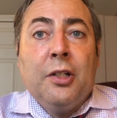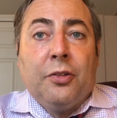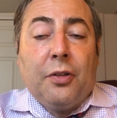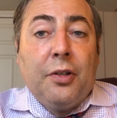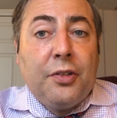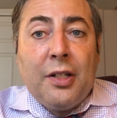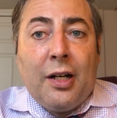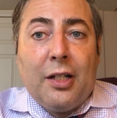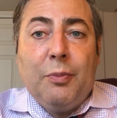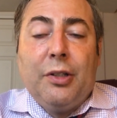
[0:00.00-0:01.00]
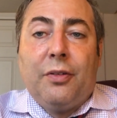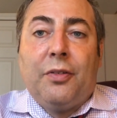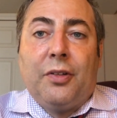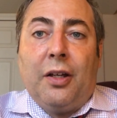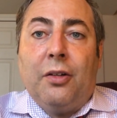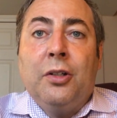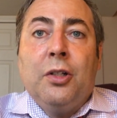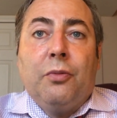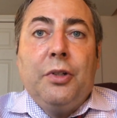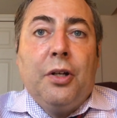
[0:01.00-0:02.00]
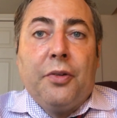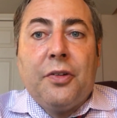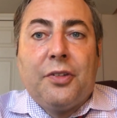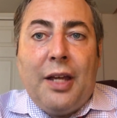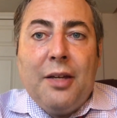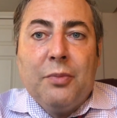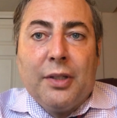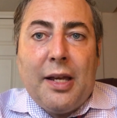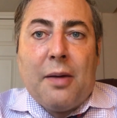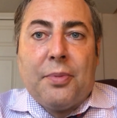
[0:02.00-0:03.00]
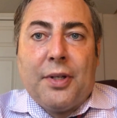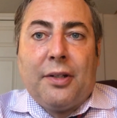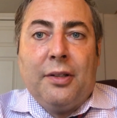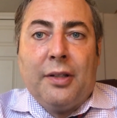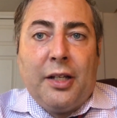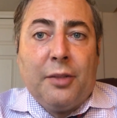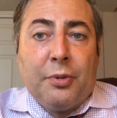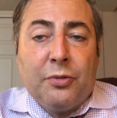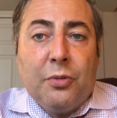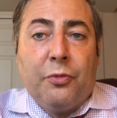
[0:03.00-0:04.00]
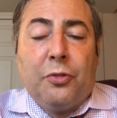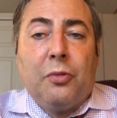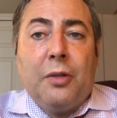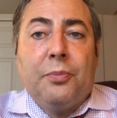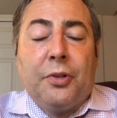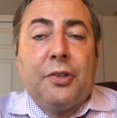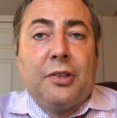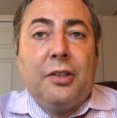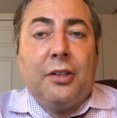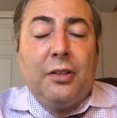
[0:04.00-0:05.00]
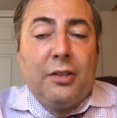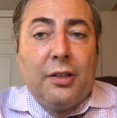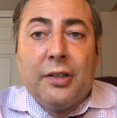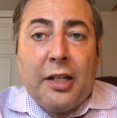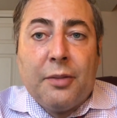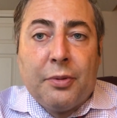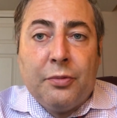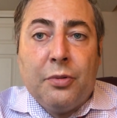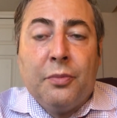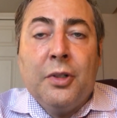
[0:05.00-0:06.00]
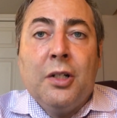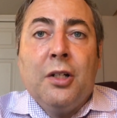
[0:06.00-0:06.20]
So there's economies of scale. We know the same lamp that can light up a room for one person can, can light up a room